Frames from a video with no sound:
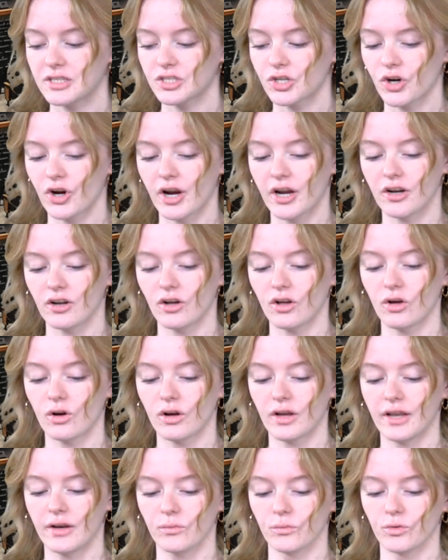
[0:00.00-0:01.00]
Cradle
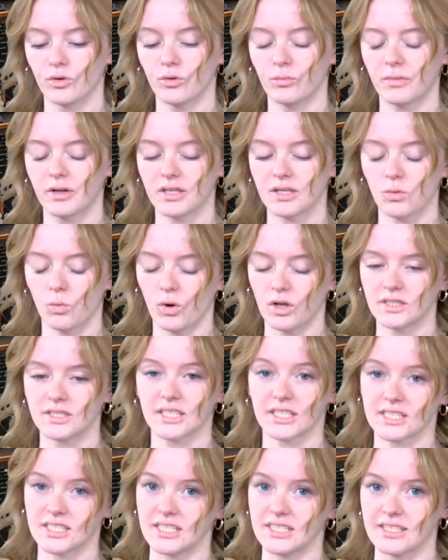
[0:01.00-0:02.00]
in room
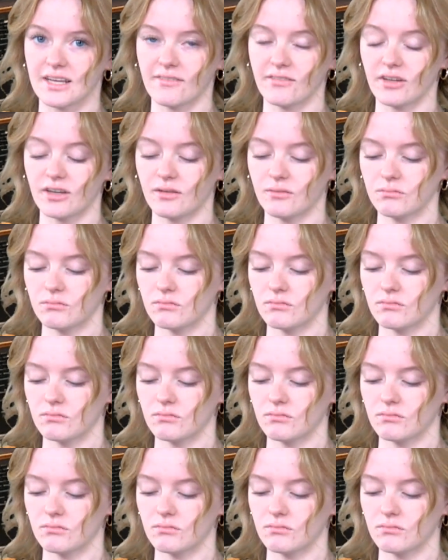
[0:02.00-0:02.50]
167.